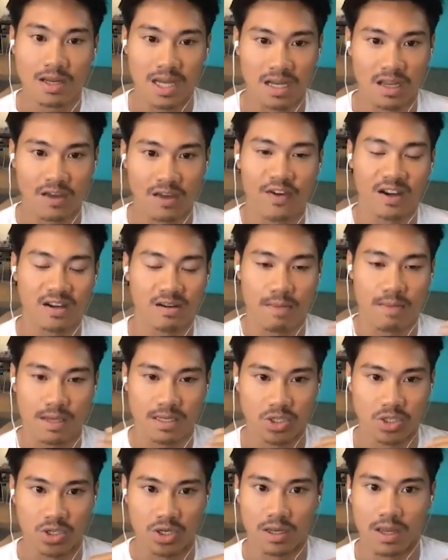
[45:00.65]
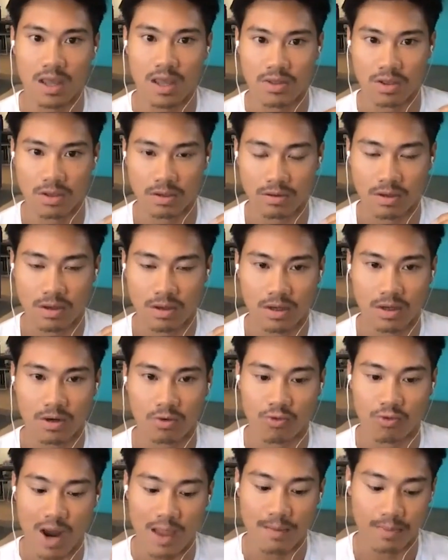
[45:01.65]
take effective messaging and then
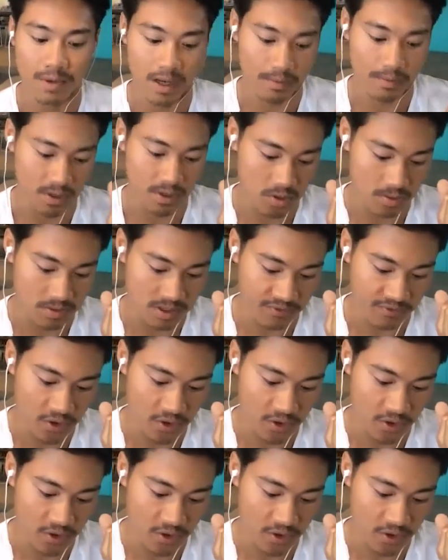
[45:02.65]
ramp it up in terms